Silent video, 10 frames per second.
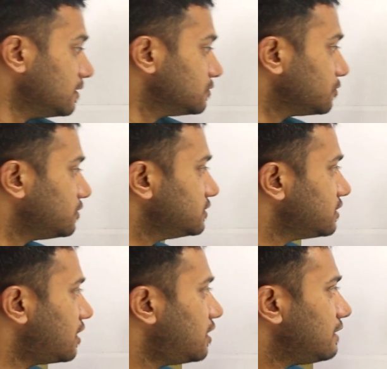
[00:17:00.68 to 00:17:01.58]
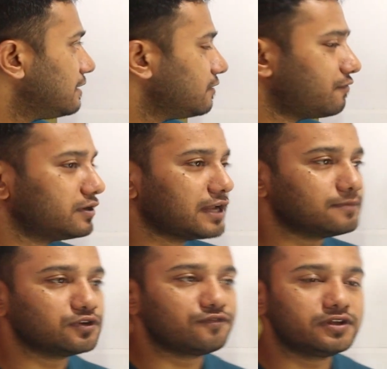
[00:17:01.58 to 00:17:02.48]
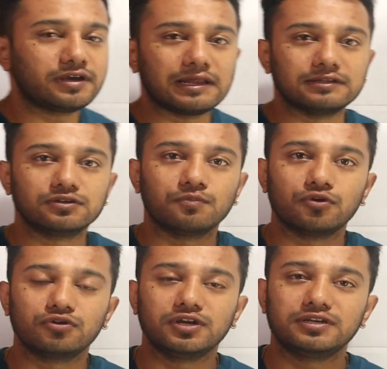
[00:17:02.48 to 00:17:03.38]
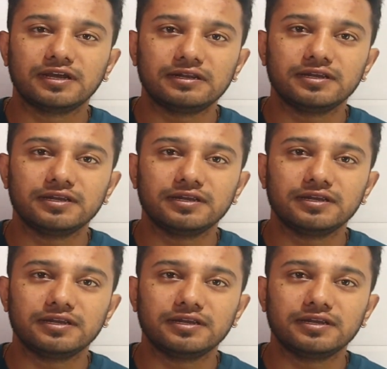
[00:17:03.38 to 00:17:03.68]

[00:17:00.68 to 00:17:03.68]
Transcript: So these are different types of ligands. So monodentate